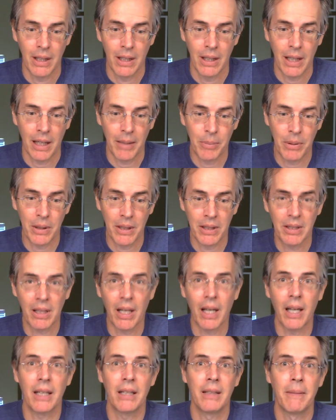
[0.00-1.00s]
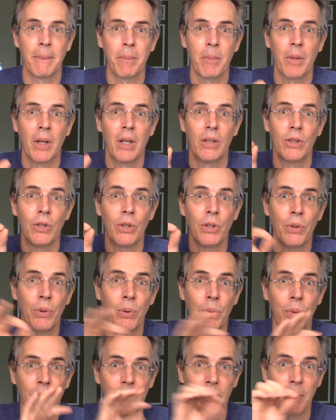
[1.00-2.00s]
I put aside
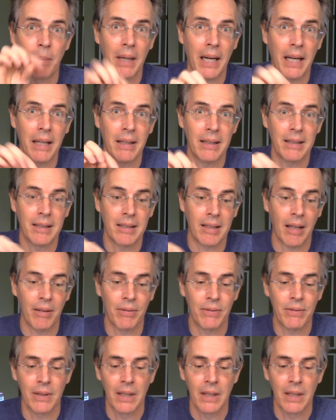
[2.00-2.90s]
to buy this stuff.